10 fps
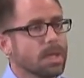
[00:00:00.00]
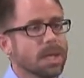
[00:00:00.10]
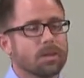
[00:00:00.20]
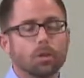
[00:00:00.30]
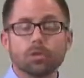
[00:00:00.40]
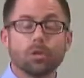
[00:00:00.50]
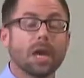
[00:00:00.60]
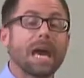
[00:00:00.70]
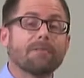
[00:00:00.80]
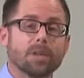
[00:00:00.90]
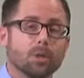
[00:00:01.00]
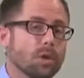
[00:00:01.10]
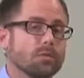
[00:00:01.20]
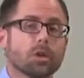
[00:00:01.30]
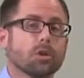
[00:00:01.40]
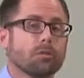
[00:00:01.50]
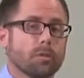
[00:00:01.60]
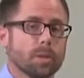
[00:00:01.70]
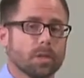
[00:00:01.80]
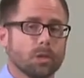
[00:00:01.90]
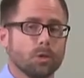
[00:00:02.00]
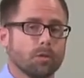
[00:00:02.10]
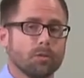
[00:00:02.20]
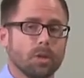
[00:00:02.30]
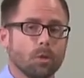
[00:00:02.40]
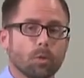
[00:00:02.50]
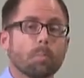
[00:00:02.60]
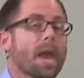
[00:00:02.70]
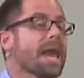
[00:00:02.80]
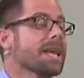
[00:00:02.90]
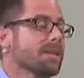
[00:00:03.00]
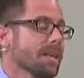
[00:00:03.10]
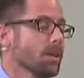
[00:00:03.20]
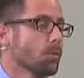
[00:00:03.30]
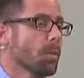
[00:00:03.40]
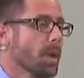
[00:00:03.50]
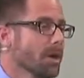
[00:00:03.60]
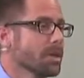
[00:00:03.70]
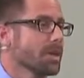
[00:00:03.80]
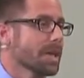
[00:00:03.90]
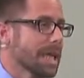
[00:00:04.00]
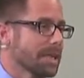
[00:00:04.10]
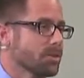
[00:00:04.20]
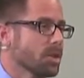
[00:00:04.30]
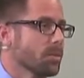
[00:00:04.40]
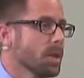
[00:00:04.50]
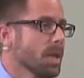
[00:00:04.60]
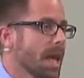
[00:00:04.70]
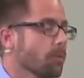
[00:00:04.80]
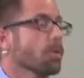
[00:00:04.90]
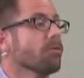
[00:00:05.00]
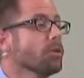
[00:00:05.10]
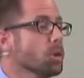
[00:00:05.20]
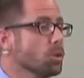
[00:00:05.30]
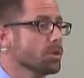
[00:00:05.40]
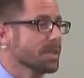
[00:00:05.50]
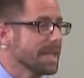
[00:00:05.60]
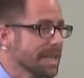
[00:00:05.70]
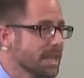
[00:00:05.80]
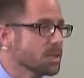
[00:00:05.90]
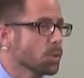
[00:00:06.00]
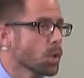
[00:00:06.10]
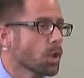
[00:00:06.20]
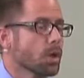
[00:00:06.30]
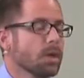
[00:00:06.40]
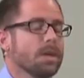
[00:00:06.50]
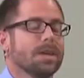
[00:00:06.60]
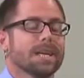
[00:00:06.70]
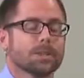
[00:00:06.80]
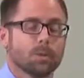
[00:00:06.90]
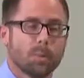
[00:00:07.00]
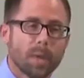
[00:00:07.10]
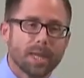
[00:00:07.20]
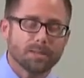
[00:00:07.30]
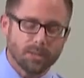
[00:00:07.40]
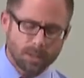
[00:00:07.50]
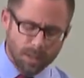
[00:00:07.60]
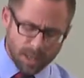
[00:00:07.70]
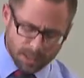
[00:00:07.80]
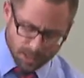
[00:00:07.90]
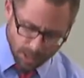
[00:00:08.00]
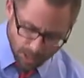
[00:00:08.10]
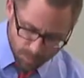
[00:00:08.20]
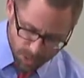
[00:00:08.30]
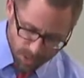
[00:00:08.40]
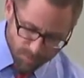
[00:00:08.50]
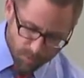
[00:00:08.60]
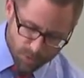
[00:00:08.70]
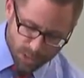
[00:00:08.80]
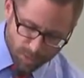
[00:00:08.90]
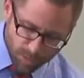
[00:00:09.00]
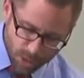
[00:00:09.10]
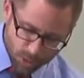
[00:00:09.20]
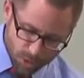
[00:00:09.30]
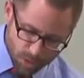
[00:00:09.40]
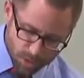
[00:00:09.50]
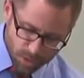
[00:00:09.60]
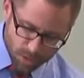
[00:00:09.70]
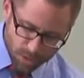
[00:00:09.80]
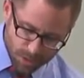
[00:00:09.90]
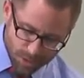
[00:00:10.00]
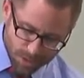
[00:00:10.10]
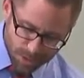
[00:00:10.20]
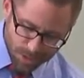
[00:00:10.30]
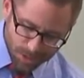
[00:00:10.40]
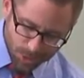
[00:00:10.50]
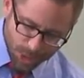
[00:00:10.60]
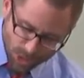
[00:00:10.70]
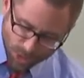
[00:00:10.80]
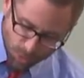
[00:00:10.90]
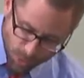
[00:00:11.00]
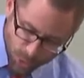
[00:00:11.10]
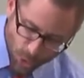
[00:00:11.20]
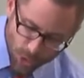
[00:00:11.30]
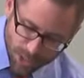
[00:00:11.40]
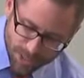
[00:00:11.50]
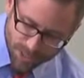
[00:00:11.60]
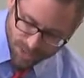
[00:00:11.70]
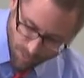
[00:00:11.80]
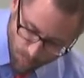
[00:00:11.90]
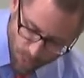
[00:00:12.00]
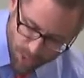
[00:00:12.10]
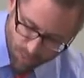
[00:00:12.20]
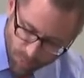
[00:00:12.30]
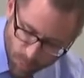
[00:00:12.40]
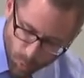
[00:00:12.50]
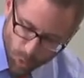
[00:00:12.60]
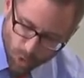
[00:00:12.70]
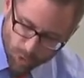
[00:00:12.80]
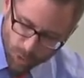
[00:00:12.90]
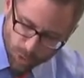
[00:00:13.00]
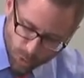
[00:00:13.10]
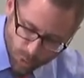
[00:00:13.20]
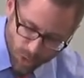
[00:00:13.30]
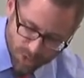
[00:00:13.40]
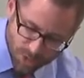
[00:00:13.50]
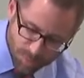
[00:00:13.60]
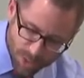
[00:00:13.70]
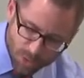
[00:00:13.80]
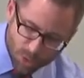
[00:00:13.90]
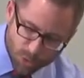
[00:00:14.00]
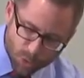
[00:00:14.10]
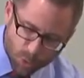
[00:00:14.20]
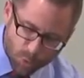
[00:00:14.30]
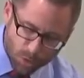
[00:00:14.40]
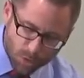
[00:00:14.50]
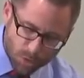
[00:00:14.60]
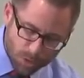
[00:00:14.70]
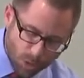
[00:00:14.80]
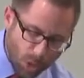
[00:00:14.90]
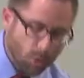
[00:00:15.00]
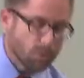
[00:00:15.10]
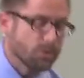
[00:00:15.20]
and those who haven't, who have turned from him, who have remained in rebellion against him and refused to heed his word and to repent and to come to him for salvation. Jesus is returning to separate from the world those who trust him and those who don't.